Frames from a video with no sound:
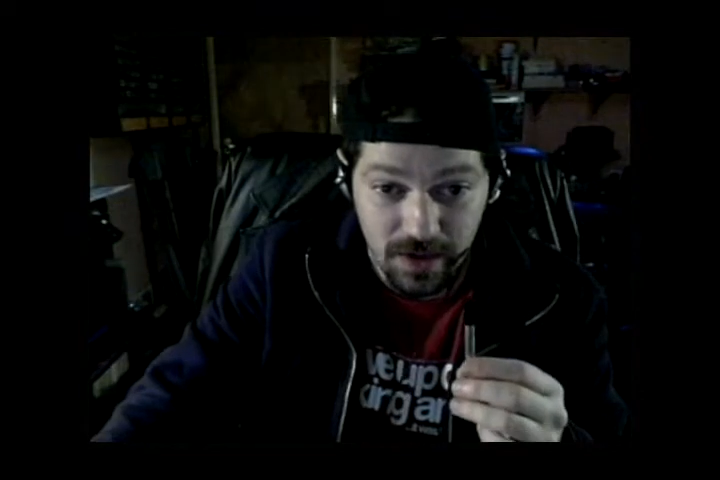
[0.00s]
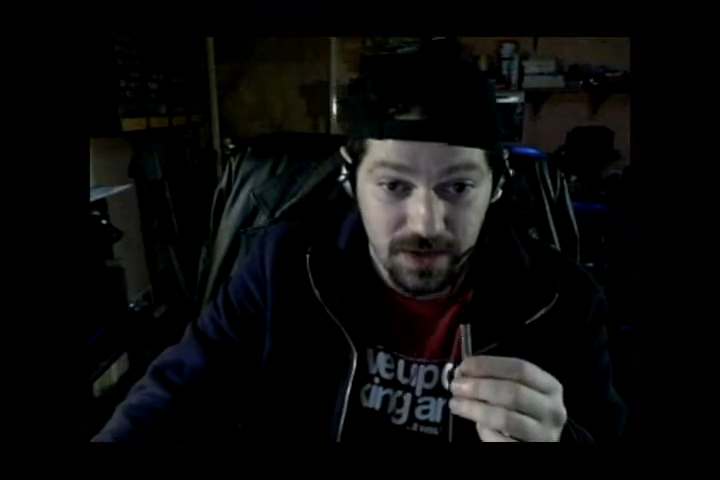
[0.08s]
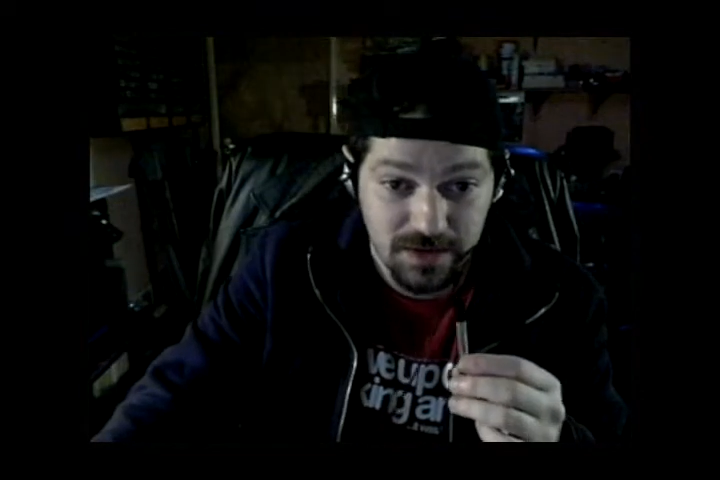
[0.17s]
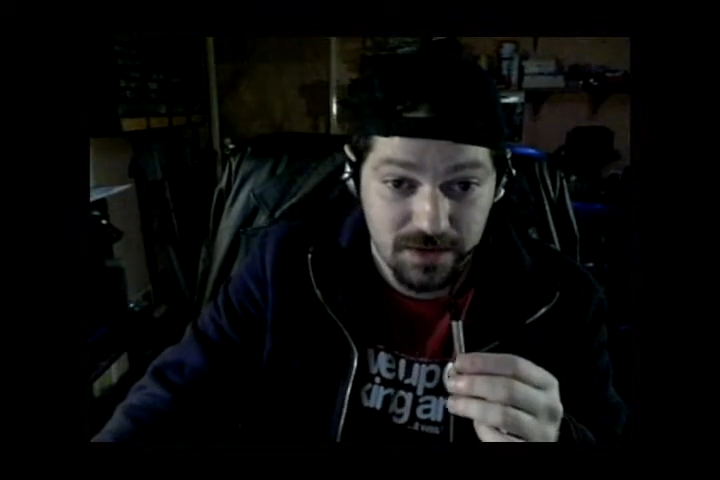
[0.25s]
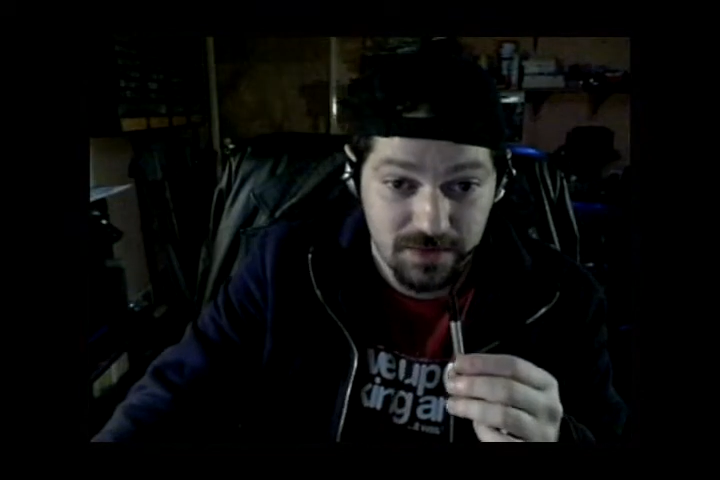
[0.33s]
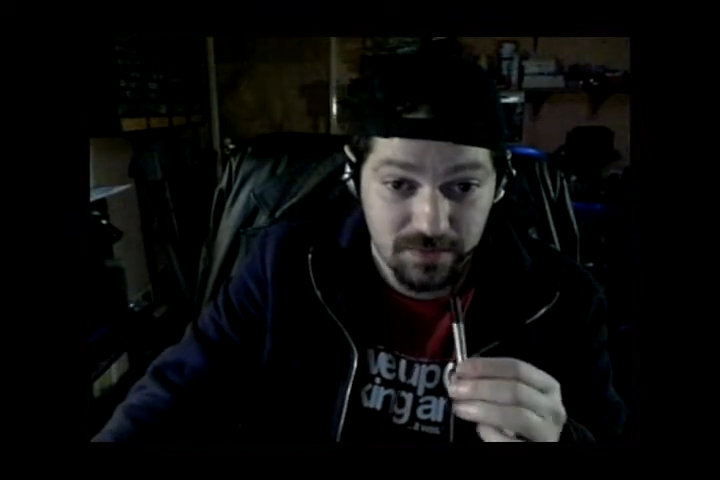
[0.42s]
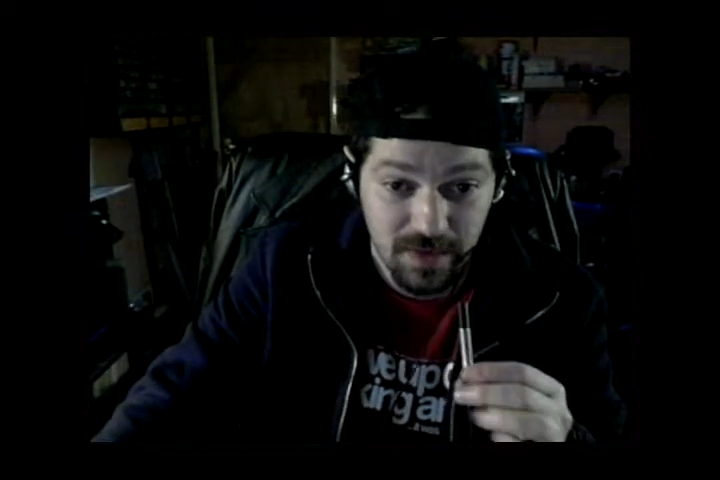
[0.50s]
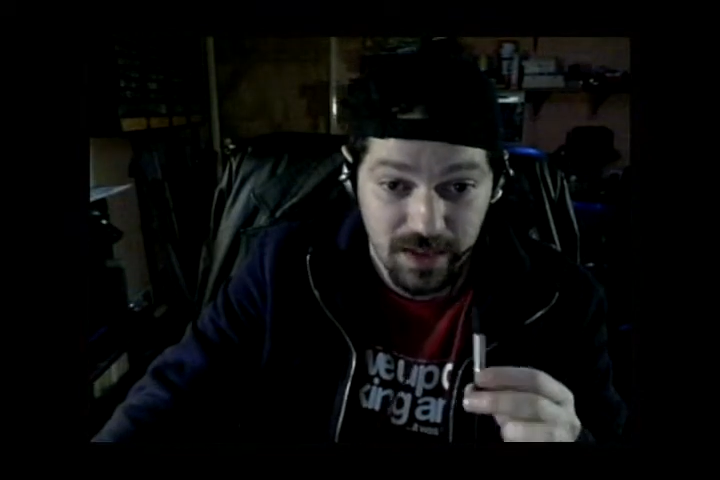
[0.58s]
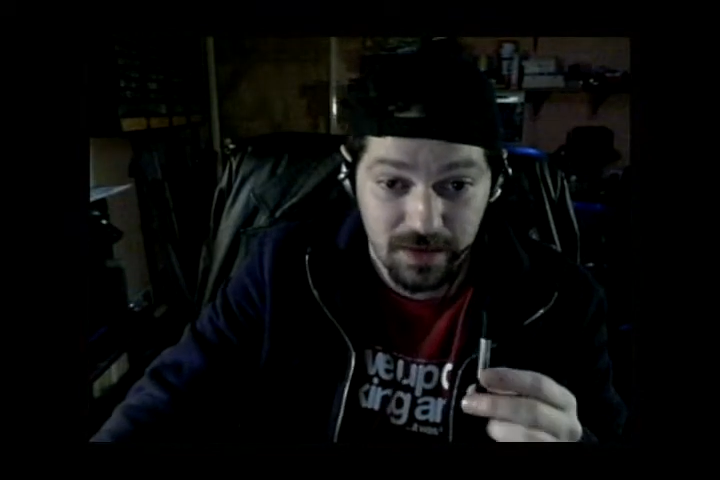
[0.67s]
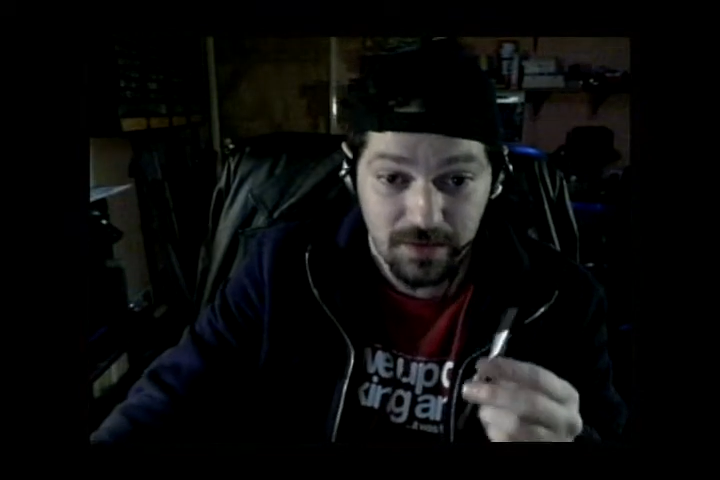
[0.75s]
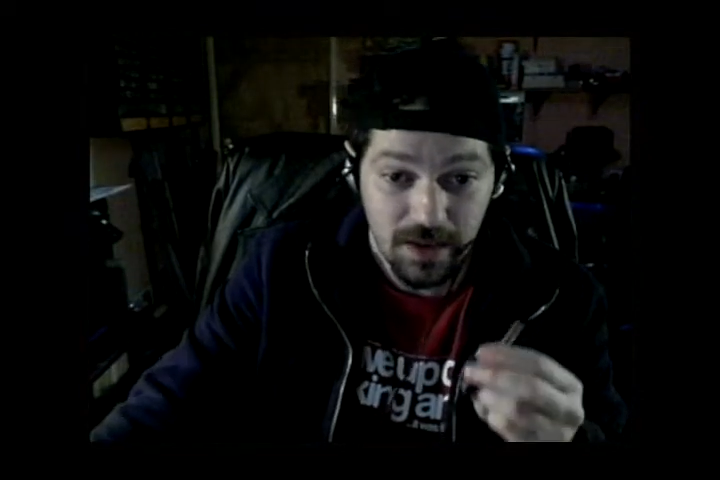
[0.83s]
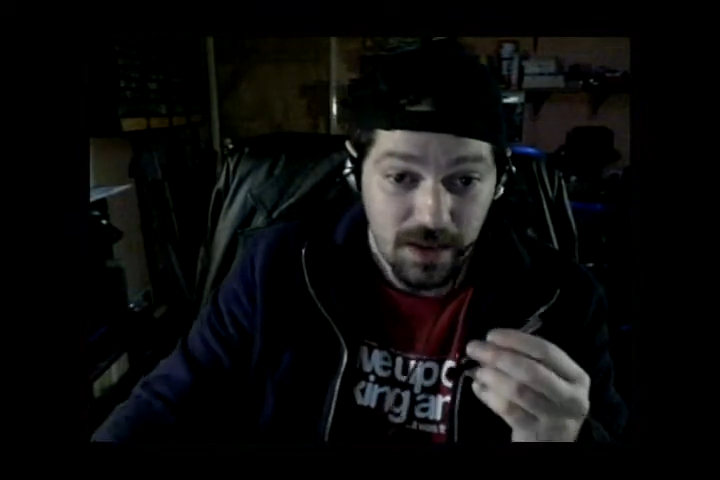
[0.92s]
I'm using a
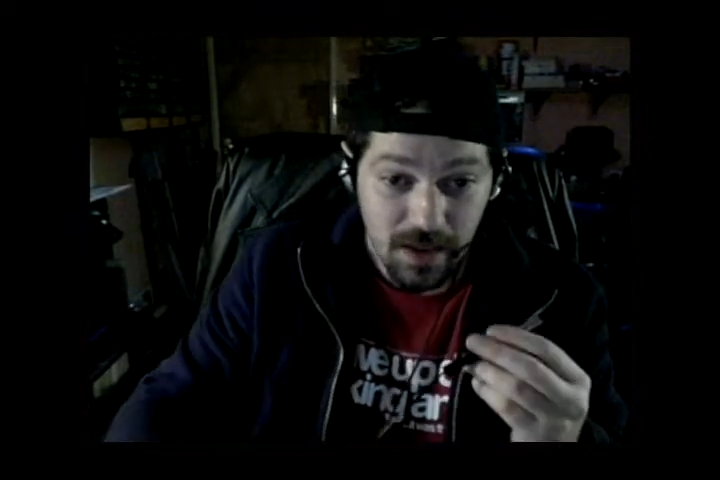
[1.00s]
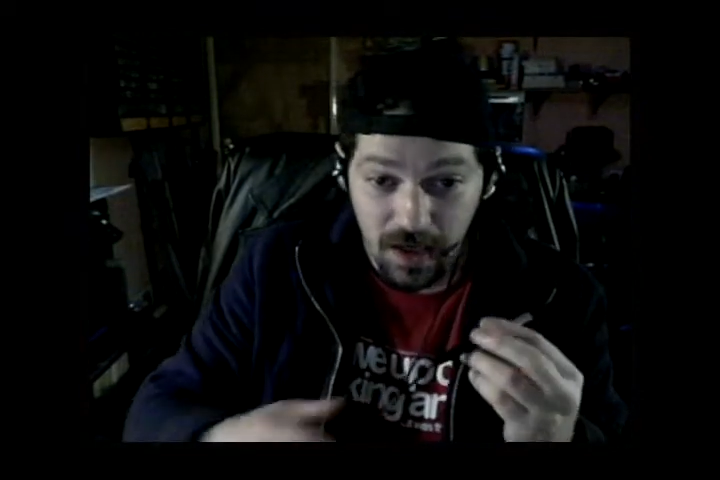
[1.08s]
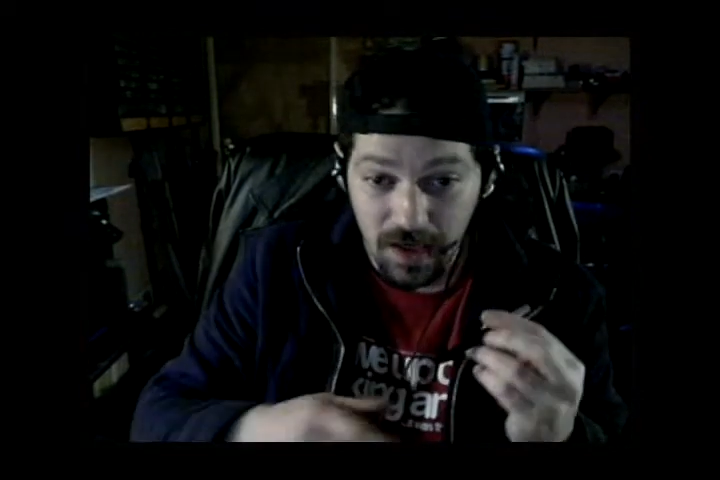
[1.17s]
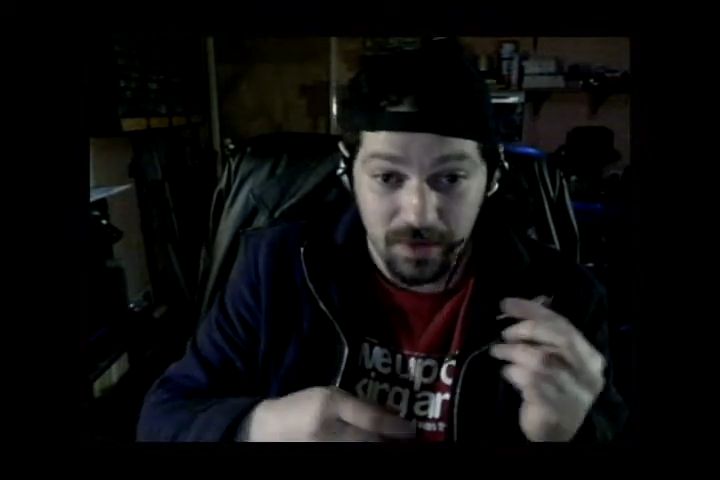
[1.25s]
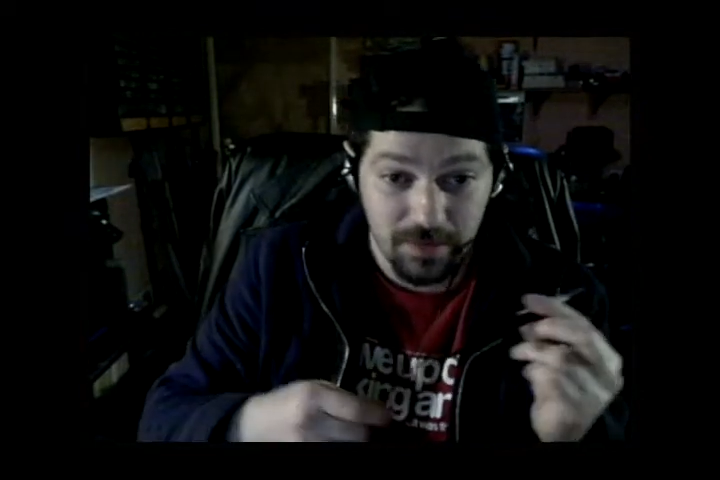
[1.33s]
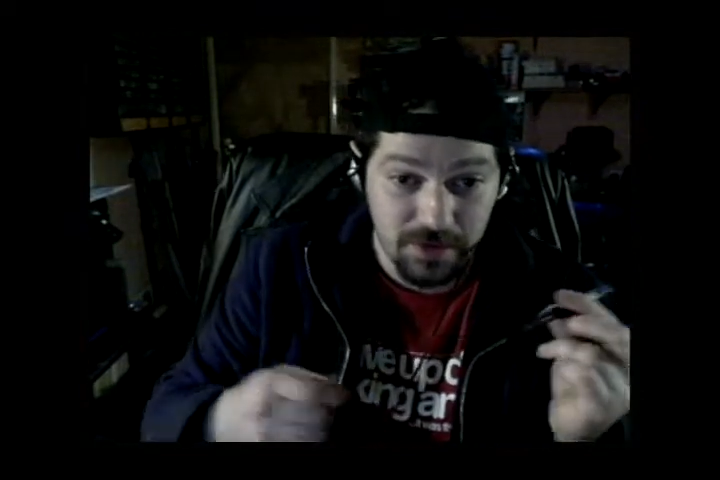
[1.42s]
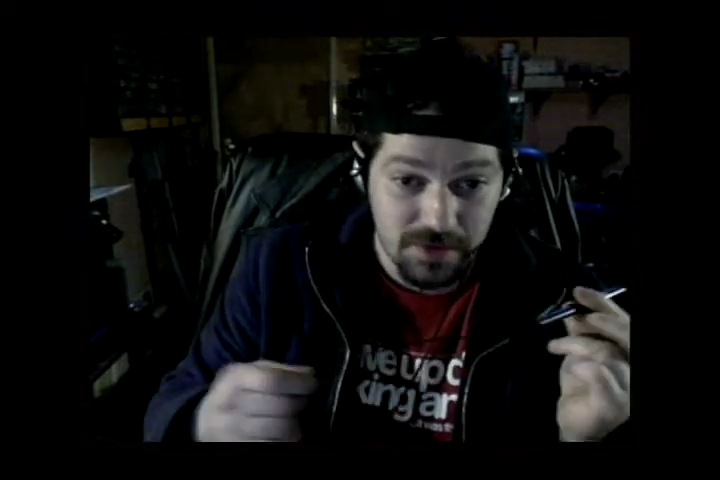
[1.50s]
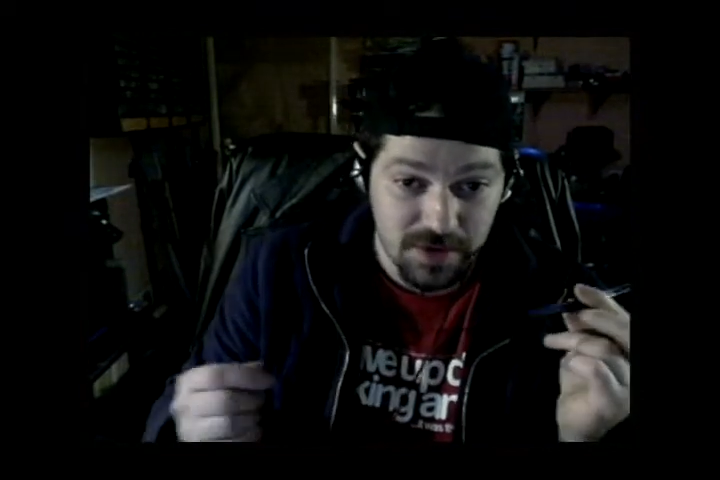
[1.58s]
pass-through unit,